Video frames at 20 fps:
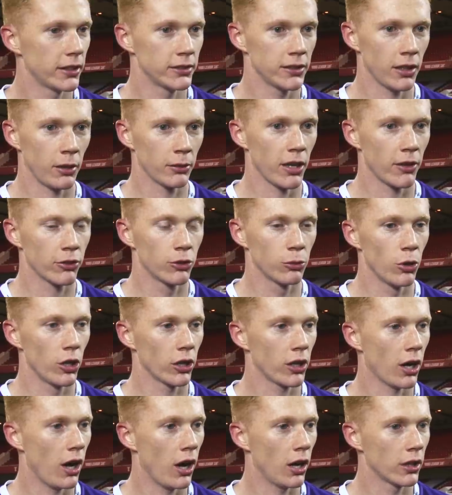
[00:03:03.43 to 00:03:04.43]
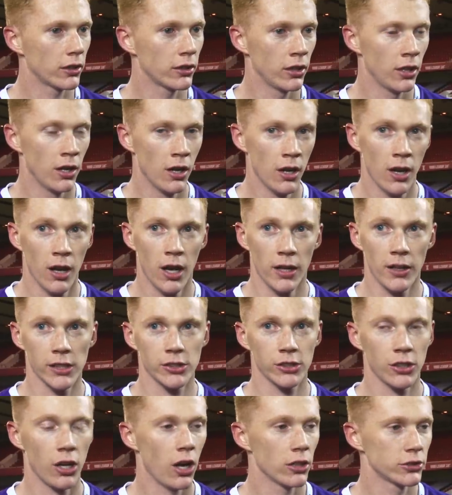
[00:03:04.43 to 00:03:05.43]
I'm going to have to work hard, and that
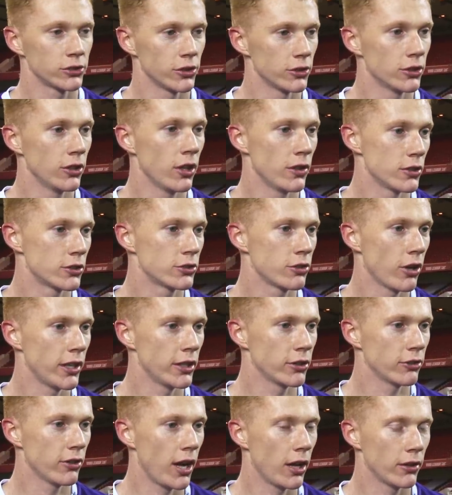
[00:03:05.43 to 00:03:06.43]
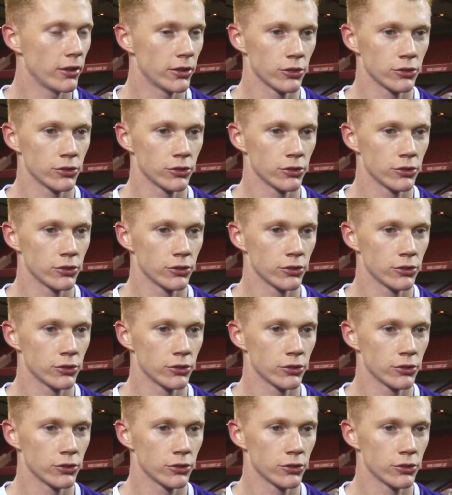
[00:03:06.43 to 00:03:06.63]
starts at the, at the, training ground.